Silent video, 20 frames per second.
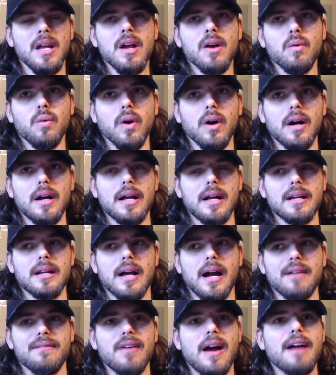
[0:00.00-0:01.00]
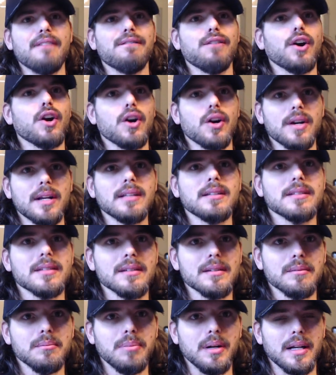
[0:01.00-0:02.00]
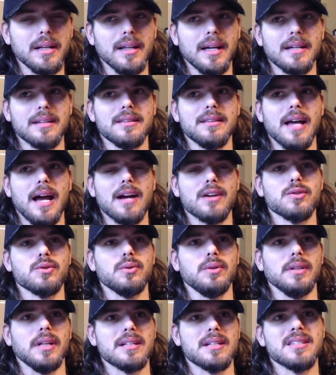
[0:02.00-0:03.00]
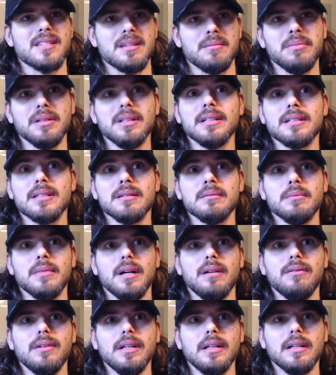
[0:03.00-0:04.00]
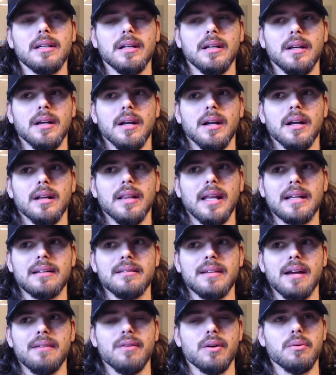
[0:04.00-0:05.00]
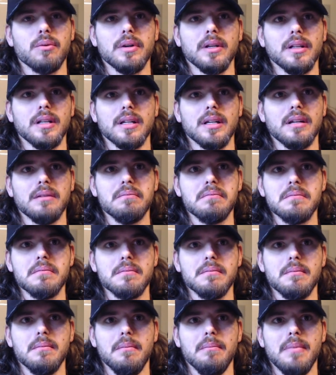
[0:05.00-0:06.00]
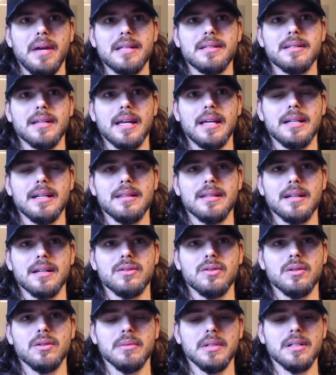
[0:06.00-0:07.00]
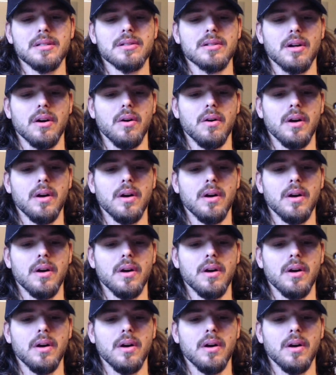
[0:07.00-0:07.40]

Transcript: Well, I've heard it, but like the actual like symbolism of it, like never really meant anything to me. So